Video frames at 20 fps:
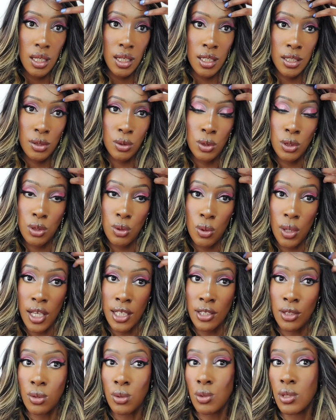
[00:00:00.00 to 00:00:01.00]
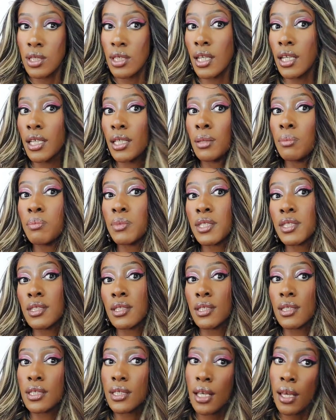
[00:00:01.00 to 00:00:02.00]
And it also has those clips
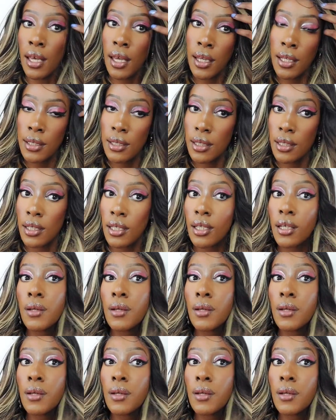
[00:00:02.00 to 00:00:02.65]
inside.